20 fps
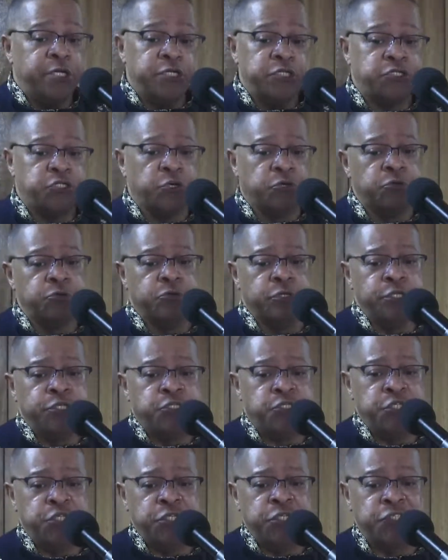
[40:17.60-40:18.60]
but it's only
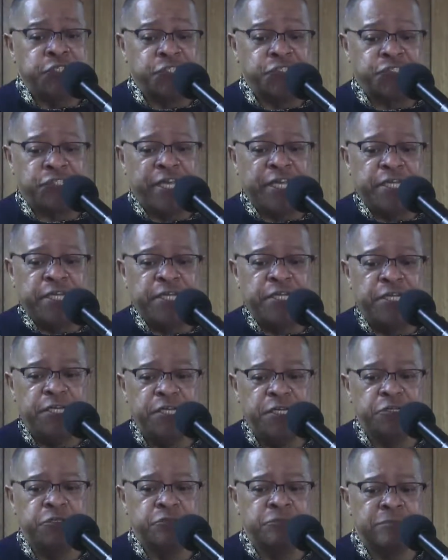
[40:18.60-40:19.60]
Jesus that can
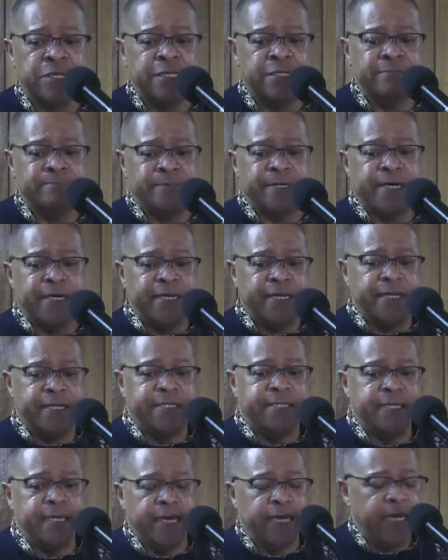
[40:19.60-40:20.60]
heal my
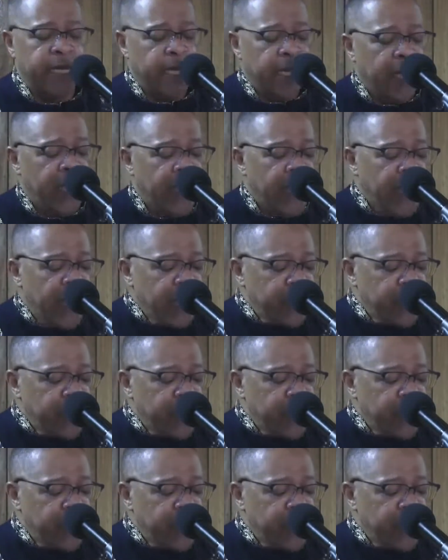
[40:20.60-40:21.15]
body.